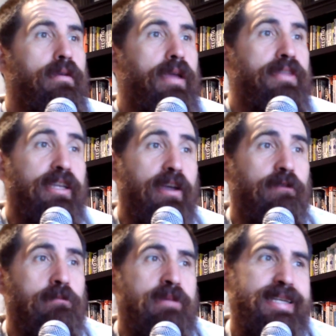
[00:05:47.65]
And the
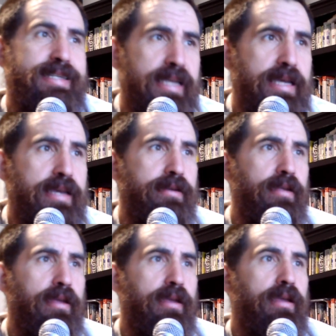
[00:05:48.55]
government
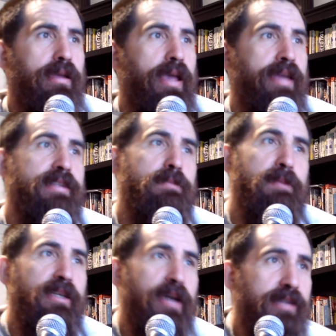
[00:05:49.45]
did. And it's
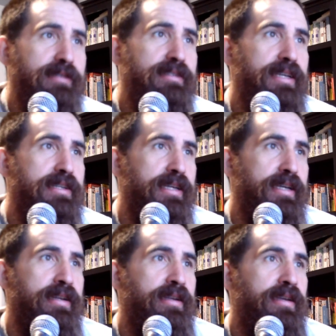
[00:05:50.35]
because they
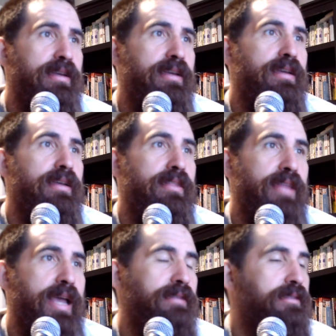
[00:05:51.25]
did
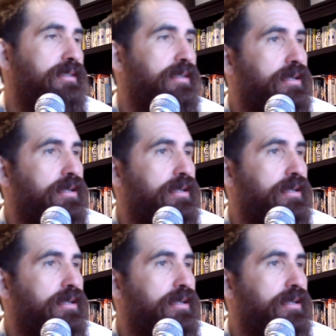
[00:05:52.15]
that